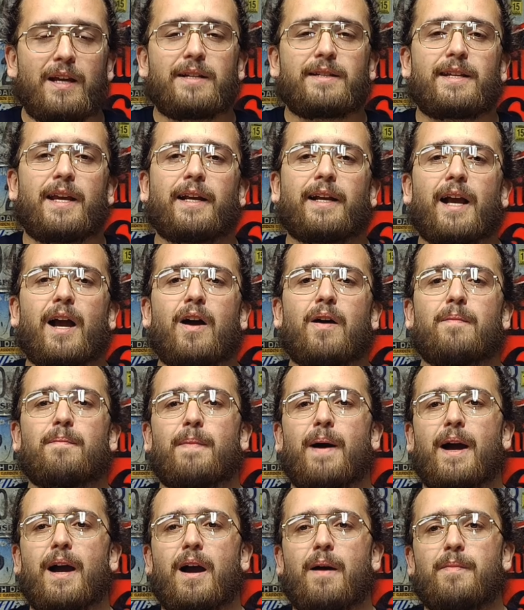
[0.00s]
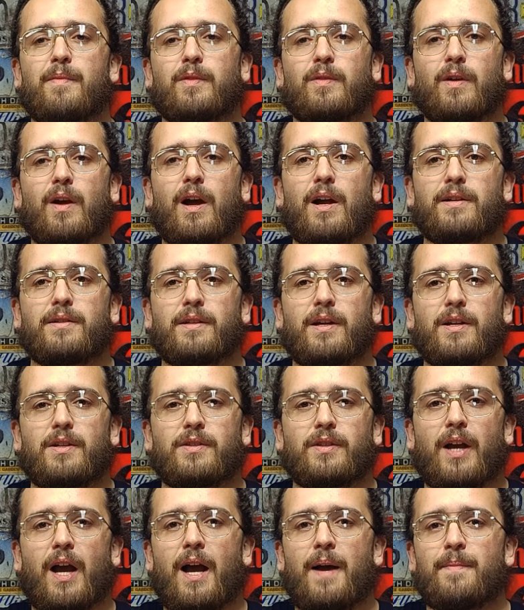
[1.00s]
Check out
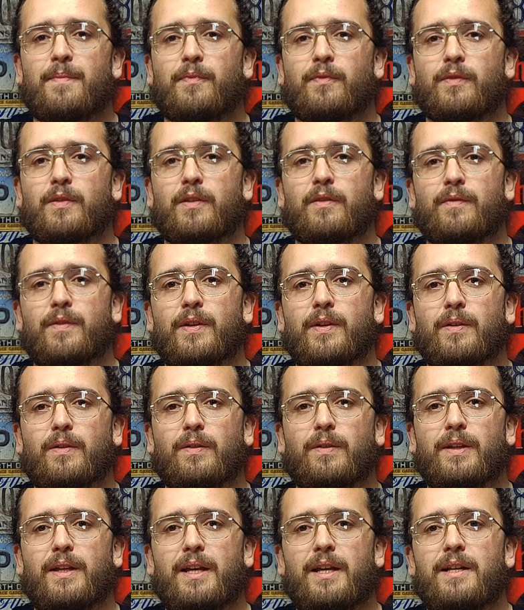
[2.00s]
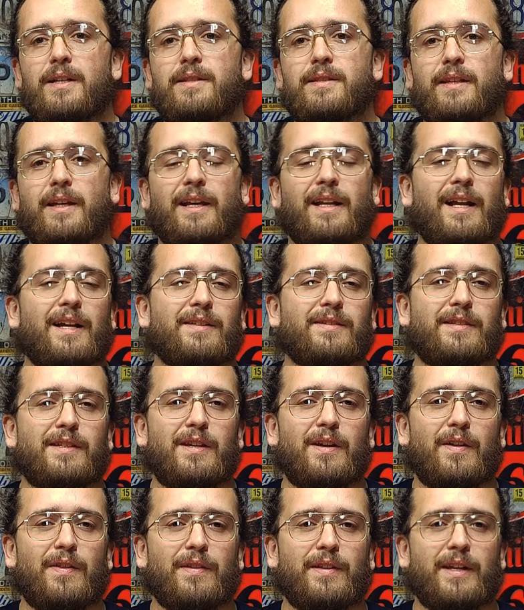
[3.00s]
myhobbygarage.shop for your vehicle needs and I'll see
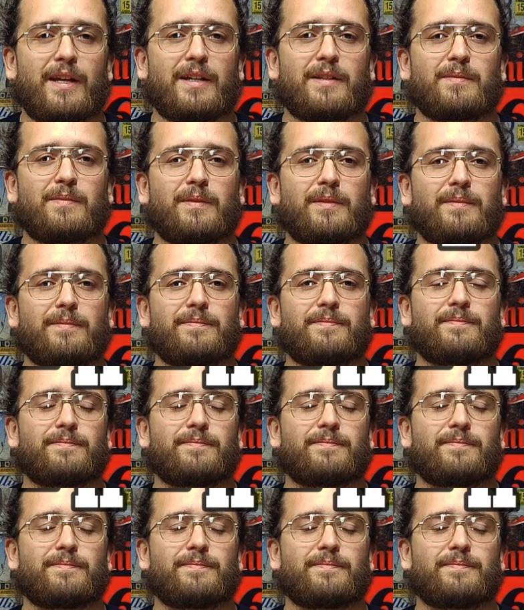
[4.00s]
you on the next one.